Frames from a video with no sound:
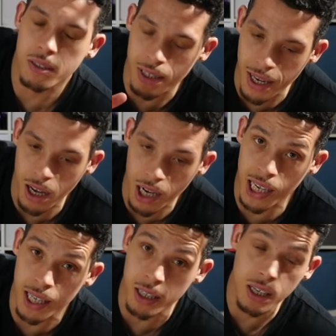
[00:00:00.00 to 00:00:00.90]
To get
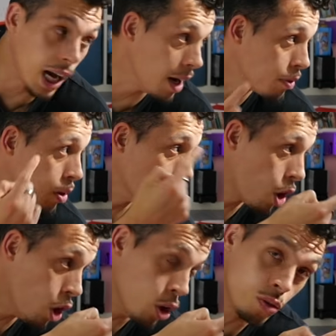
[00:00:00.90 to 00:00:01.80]
higher, I have to
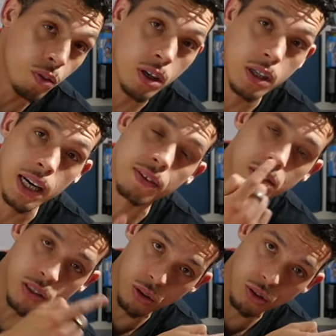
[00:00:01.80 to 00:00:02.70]
look over. I have
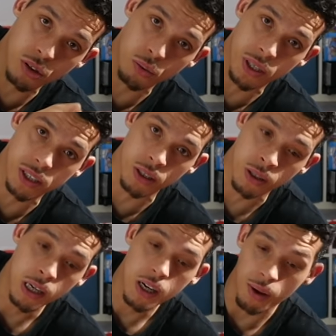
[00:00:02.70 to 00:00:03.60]
to look to the window.
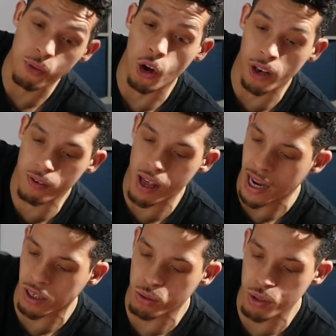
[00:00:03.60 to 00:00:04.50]
I've got another
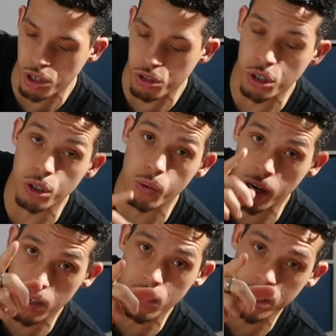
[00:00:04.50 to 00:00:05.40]
angle, which I'll show you where
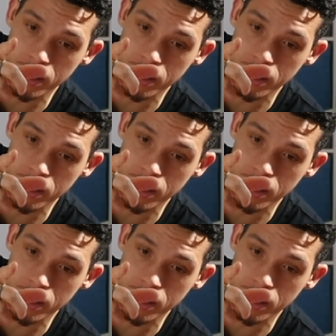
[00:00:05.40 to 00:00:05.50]
I look